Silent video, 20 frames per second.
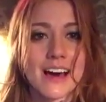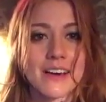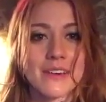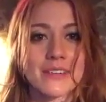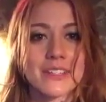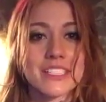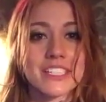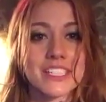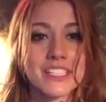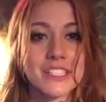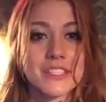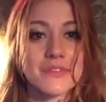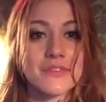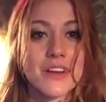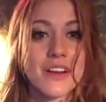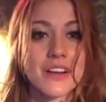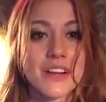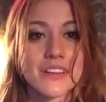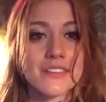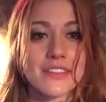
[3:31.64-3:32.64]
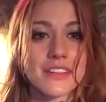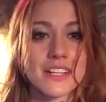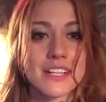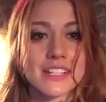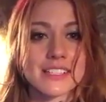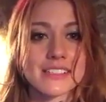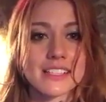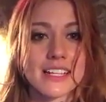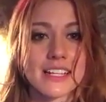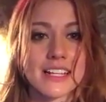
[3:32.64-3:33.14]
Which, it's very, very
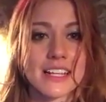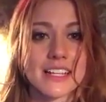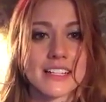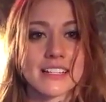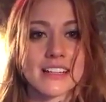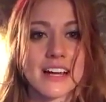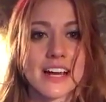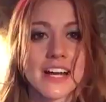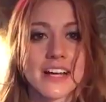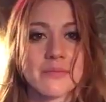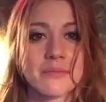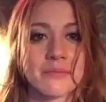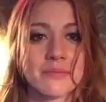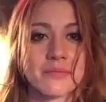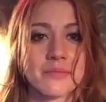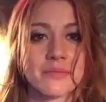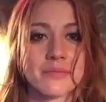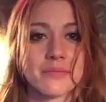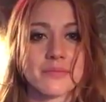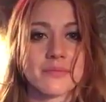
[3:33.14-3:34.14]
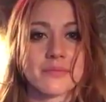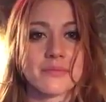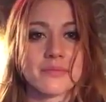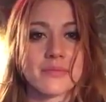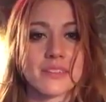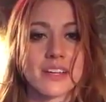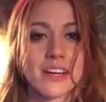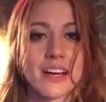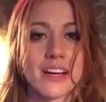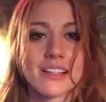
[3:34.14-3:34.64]
exciting. I
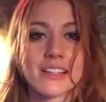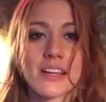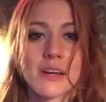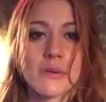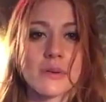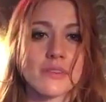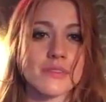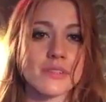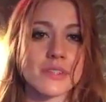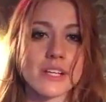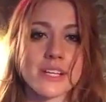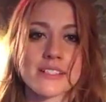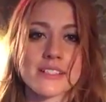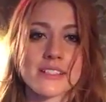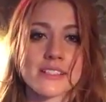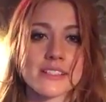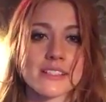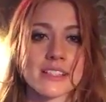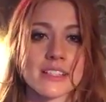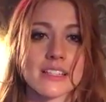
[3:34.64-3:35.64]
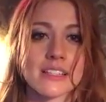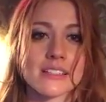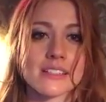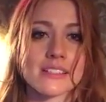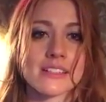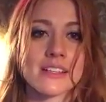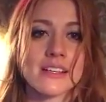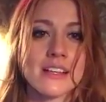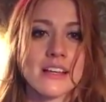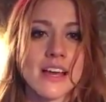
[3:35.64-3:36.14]
can't wait for you guys to see
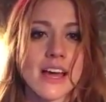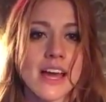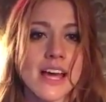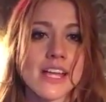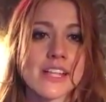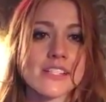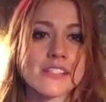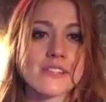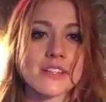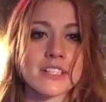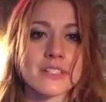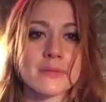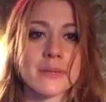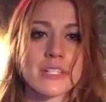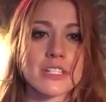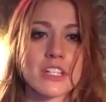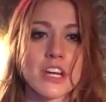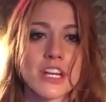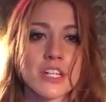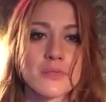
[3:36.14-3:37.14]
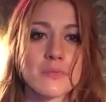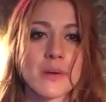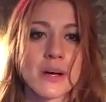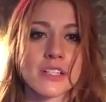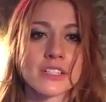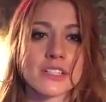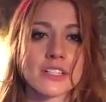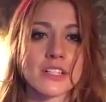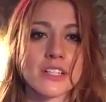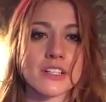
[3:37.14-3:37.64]
this. And it's directed by Josh
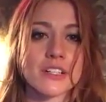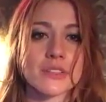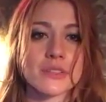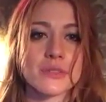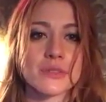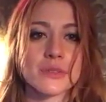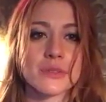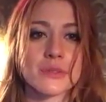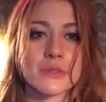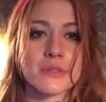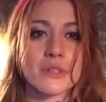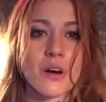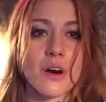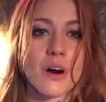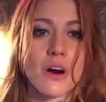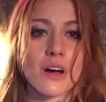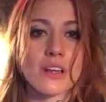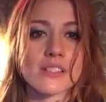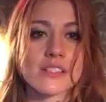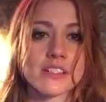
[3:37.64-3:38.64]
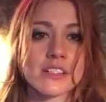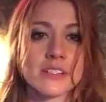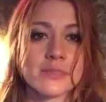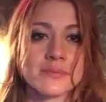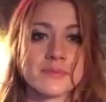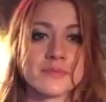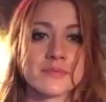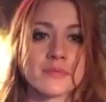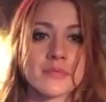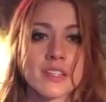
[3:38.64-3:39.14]
Butler, who's
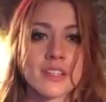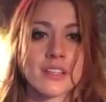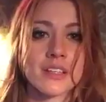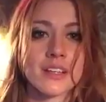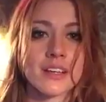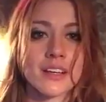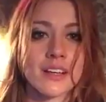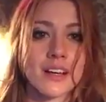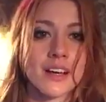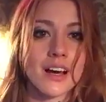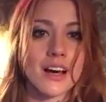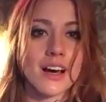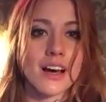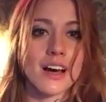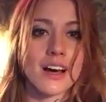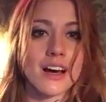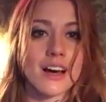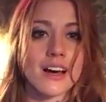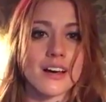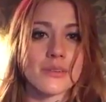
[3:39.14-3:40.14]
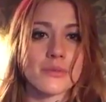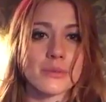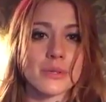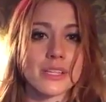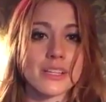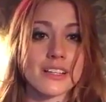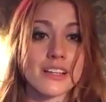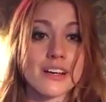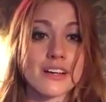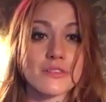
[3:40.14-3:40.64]
awesome. We
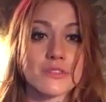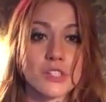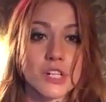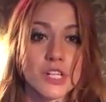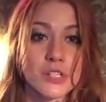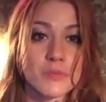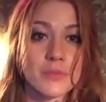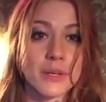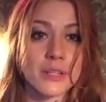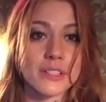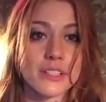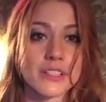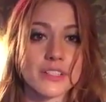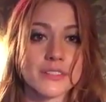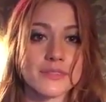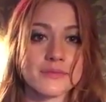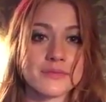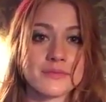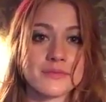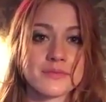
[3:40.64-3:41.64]
love Josh Butler.